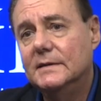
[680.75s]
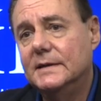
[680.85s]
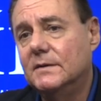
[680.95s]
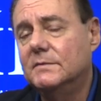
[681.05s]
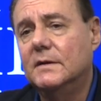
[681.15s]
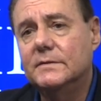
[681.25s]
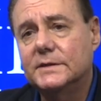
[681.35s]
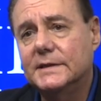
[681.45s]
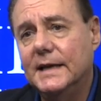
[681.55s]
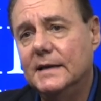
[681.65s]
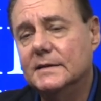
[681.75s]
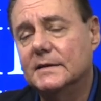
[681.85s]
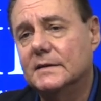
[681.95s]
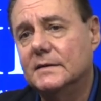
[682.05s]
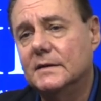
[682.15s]
They don't understand that
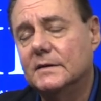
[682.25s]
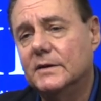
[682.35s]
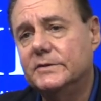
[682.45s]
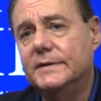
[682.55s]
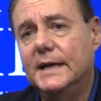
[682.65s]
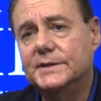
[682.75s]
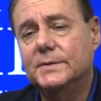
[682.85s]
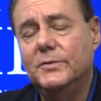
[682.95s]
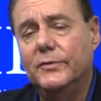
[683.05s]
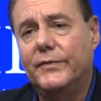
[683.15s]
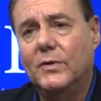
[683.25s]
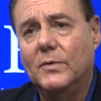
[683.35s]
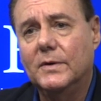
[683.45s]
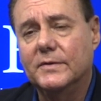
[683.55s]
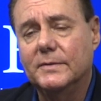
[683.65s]
a country has to move
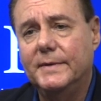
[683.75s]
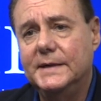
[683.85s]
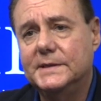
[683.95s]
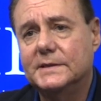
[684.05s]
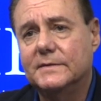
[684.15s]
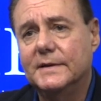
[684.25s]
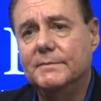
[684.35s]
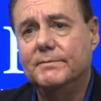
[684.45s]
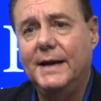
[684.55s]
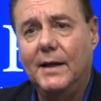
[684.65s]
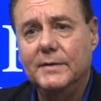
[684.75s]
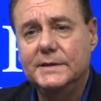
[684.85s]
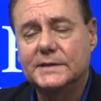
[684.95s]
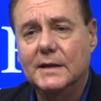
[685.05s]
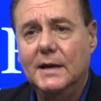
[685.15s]
forward on the basis of a
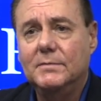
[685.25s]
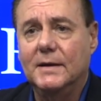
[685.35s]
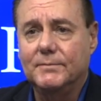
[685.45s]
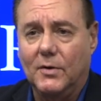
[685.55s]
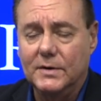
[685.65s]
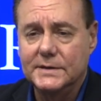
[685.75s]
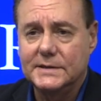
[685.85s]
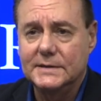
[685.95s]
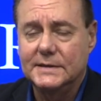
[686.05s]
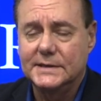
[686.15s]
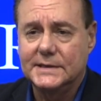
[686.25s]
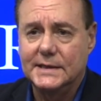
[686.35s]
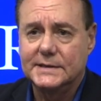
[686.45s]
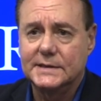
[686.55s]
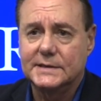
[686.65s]
balanced bipartisan
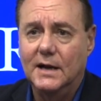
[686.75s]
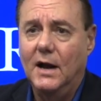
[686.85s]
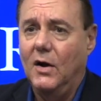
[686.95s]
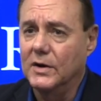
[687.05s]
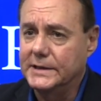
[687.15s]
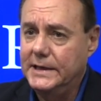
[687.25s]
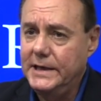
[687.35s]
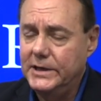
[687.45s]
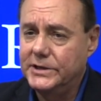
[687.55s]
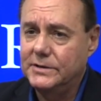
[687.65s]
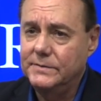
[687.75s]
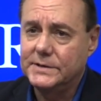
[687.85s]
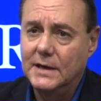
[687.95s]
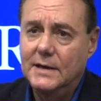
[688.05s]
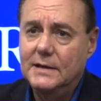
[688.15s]
consensus on key
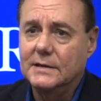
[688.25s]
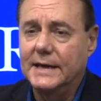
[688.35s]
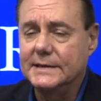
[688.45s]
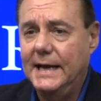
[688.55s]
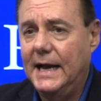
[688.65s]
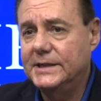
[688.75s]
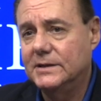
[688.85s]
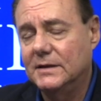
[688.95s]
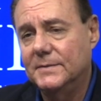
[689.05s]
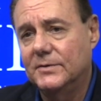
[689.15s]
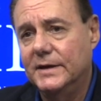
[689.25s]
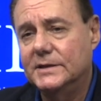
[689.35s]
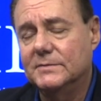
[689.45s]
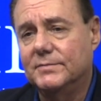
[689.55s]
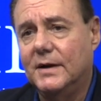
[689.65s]
issues like national
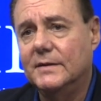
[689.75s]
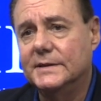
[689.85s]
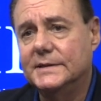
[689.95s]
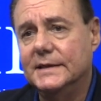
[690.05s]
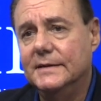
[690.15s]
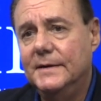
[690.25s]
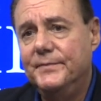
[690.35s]
immigration policy.